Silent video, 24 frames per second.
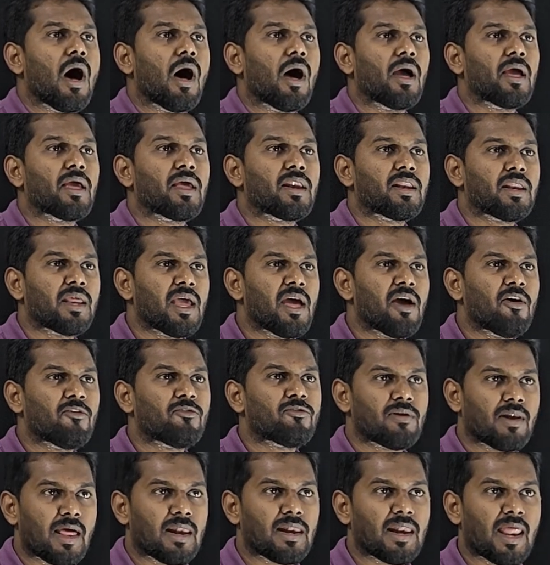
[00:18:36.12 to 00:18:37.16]
a ray
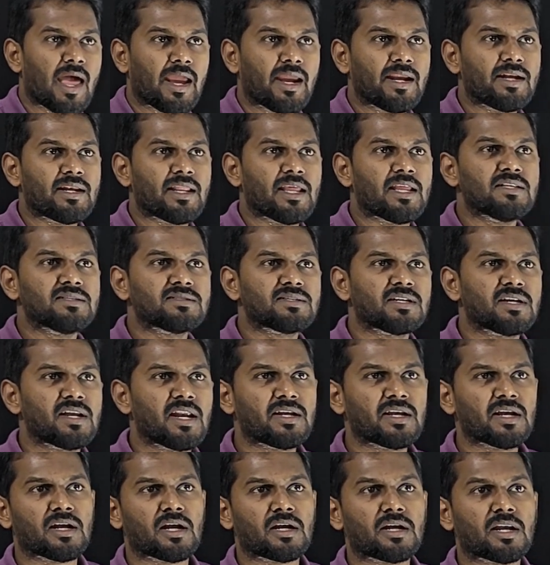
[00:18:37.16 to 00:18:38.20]
of light
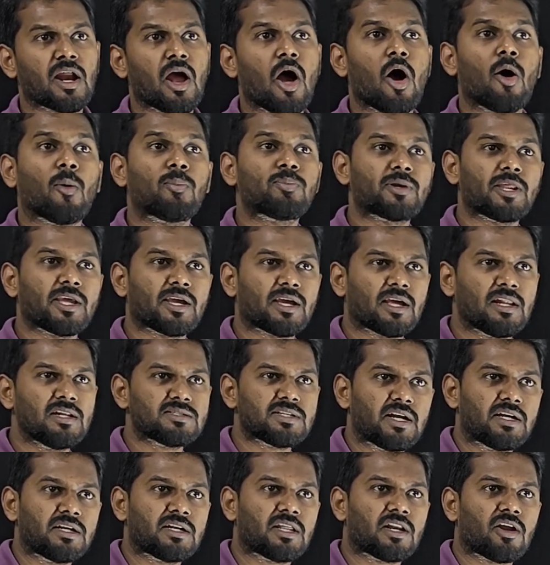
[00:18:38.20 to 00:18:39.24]
incidented at an optical
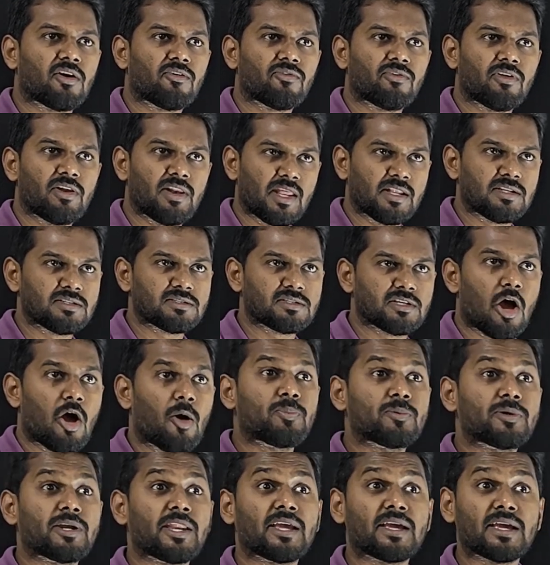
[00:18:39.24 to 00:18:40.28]
center of a lens.
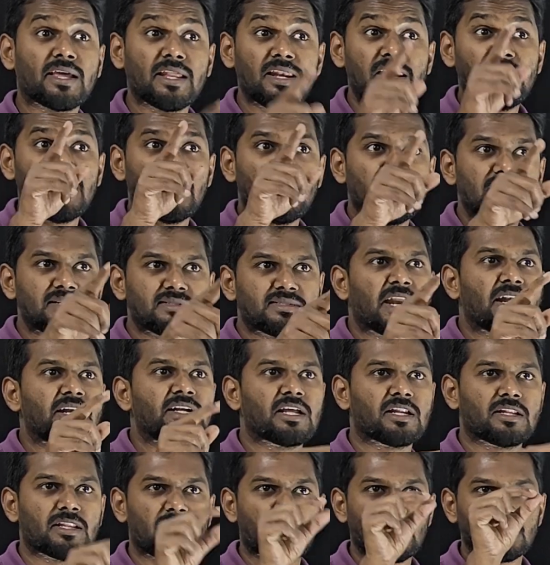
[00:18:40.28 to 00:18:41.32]
Optical
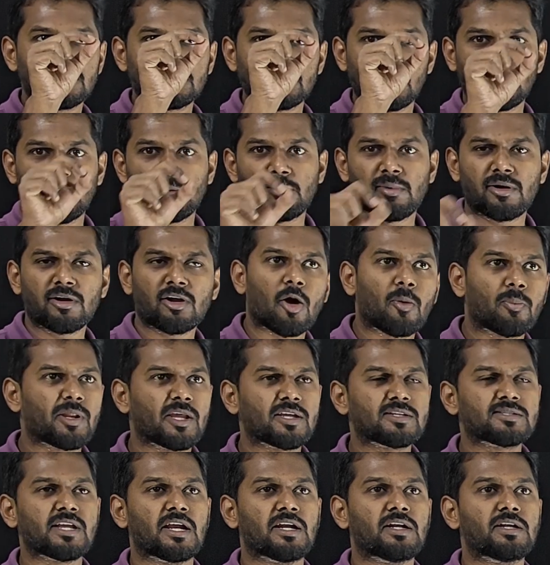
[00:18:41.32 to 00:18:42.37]
center, that is nothing but
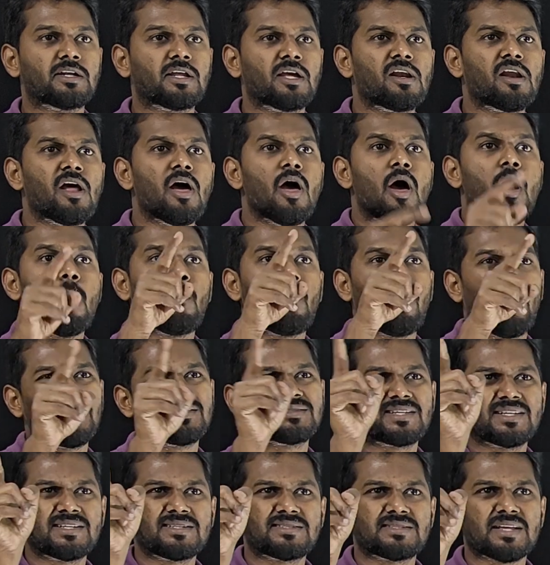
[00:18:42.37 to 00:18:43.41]
optic center,
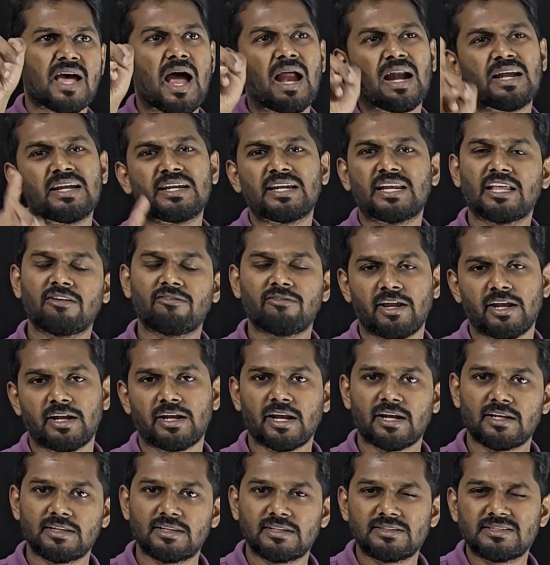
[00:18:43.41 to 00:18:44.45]
passes
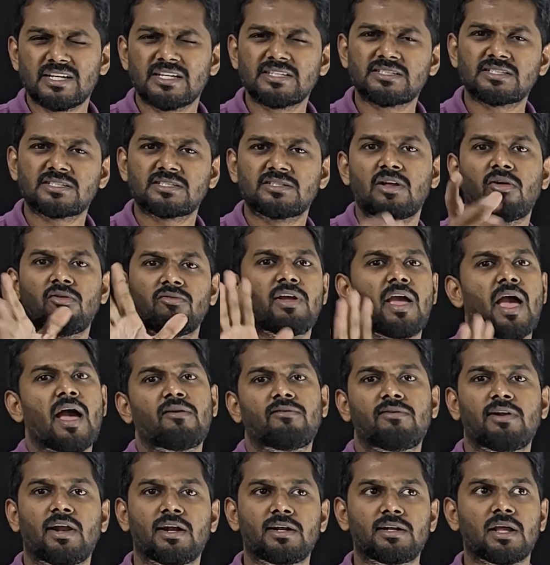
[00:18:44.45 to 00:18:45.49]
undeviated. Just now we
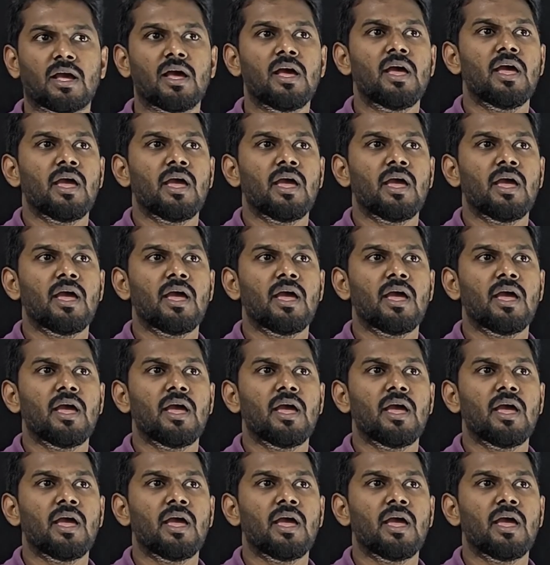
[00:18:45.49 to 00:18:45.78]
have learnt